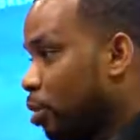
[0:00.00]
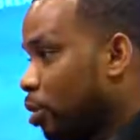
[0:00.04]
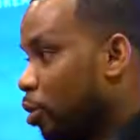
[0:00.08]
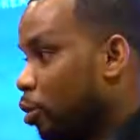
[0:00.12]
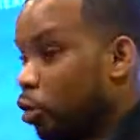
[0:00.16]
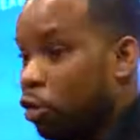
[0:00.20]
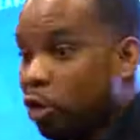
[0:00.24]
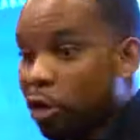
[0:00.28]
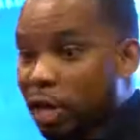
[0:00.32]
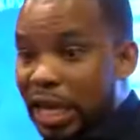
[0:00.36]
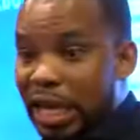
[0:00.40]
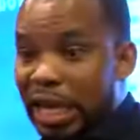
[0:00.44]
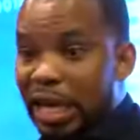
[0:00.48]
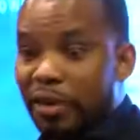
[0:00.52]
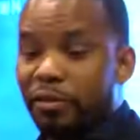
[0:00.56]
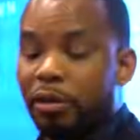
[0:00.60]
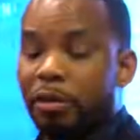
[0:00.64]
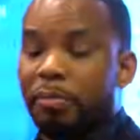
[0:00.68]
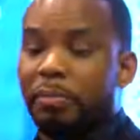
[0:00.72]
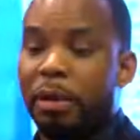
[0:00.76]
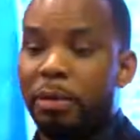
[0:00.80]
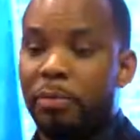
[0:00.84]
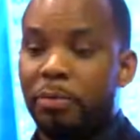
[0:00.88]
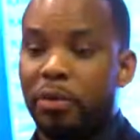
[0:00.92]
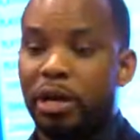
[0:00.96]
You're
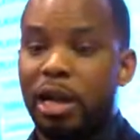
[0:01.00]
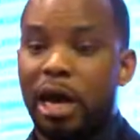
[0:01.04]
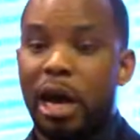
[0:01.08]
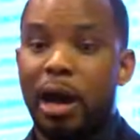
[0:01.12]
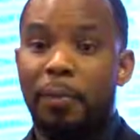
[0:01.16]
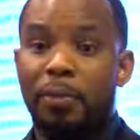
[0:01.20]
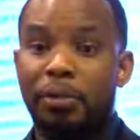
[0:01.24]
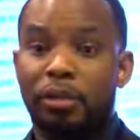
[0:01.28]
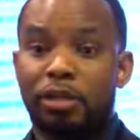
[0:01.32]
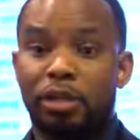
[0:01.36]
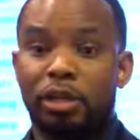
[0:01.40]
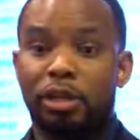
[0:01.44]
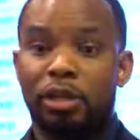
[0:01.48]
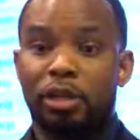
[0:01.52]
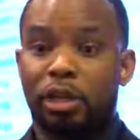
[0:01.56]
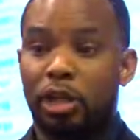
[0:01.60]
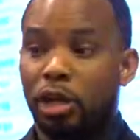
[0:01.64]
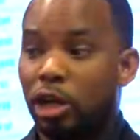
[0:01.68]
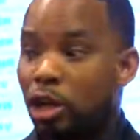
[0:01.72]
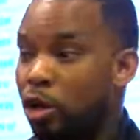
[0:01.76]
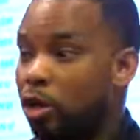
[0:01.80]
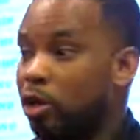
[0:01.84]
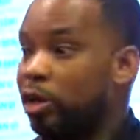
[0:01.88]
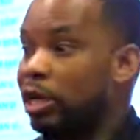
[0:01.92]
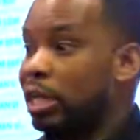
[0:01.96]
giving people an opportunity to
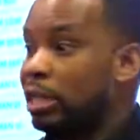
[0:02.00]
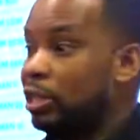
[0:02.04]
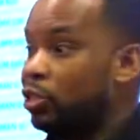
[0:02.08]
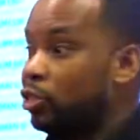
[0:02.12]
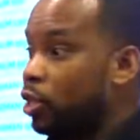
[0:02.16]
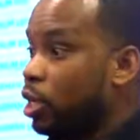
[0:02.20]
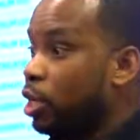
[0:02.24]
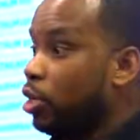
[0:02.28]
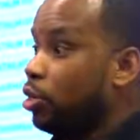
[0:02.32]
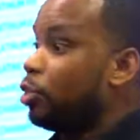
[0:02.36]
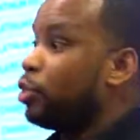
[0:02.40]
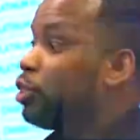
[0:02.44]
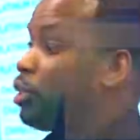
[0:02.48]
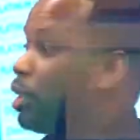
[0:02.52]
learn a skill